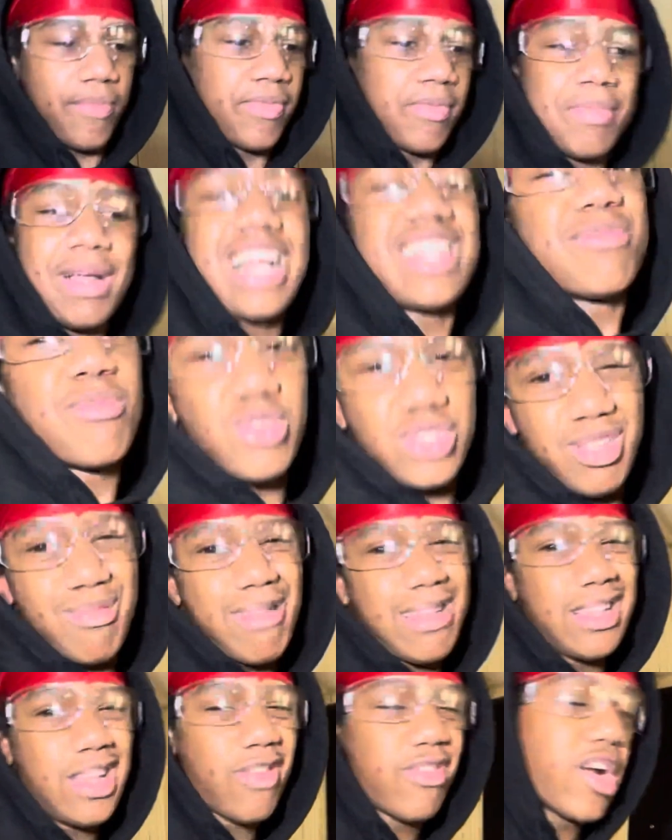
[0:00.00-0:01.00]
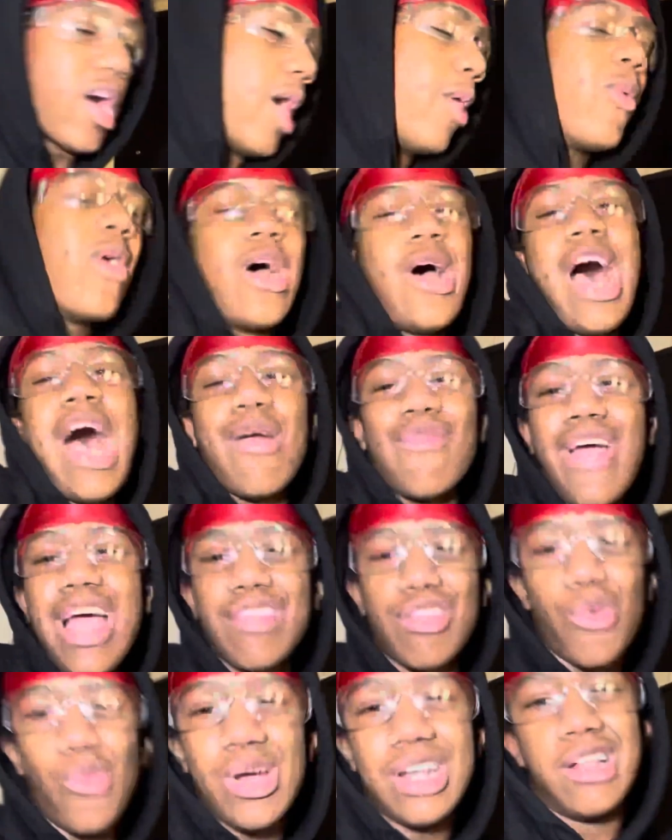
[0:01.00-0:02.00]
But I smoked him in the Nerf gun. Oh, well, I'd
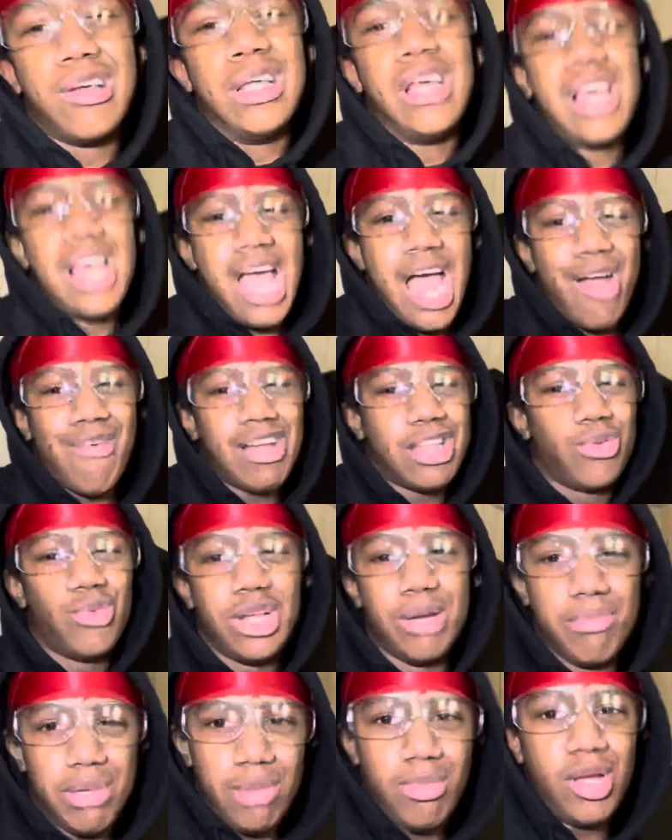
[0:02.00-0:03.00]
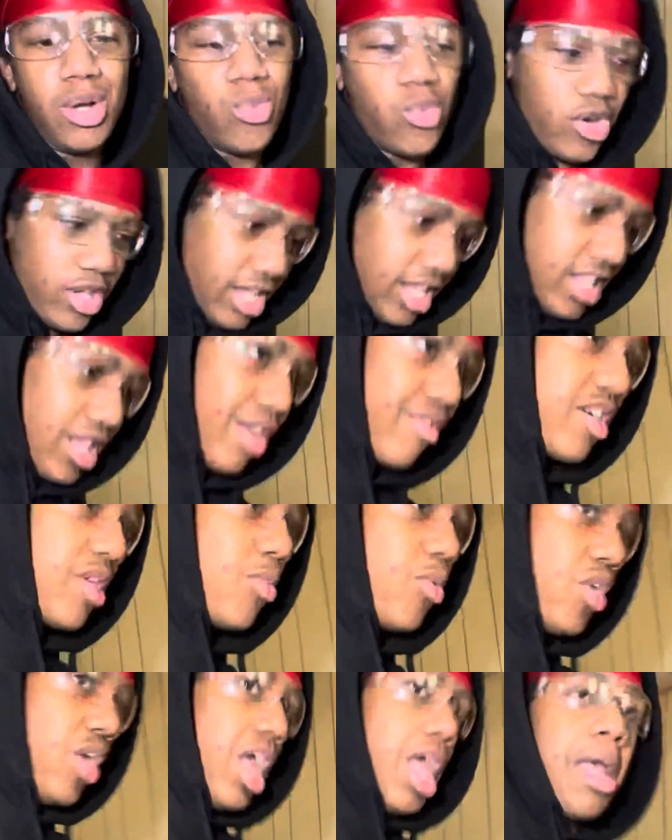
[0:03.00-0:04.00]
rather win the BB gun war than the Nerf gun
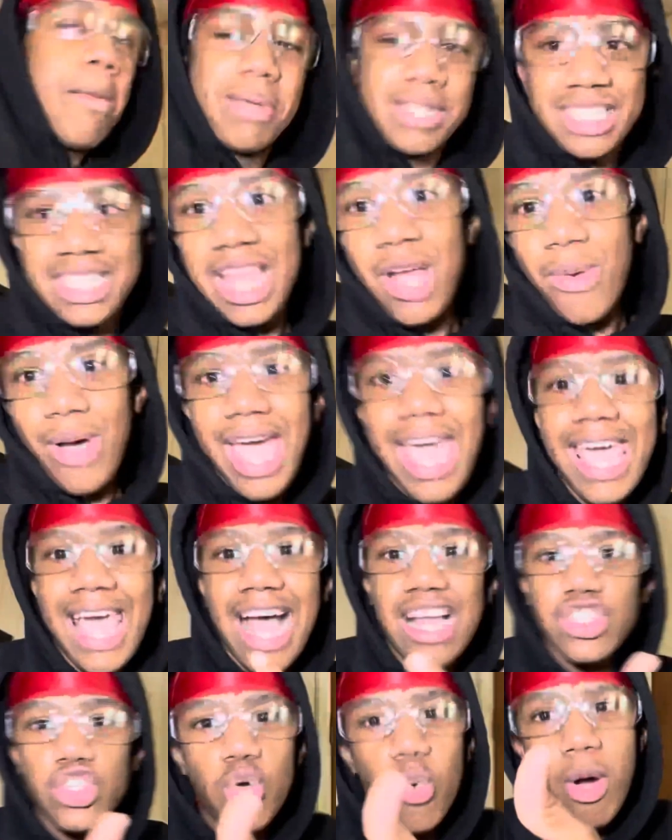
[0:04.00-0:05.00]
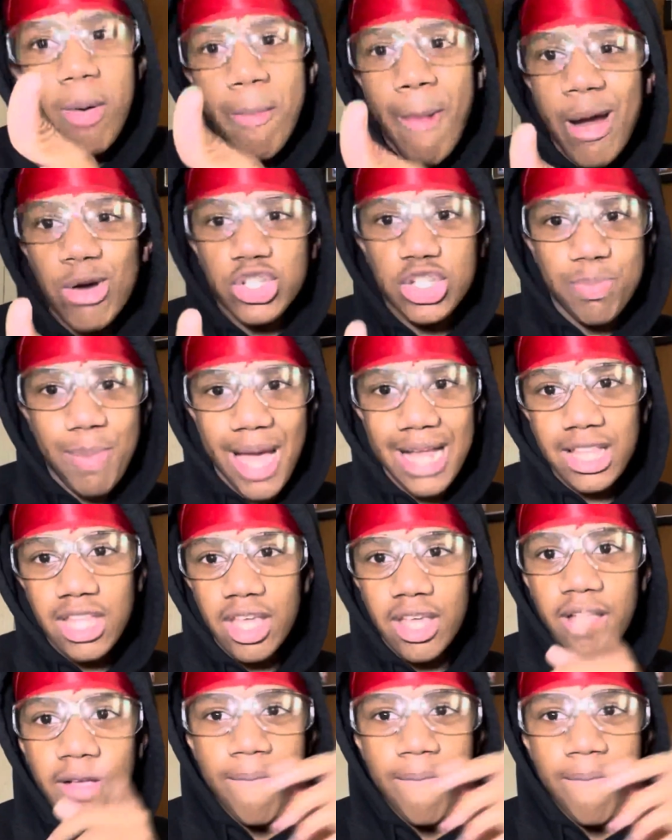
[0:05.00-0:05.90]
war. But still, hey, I still want my respect.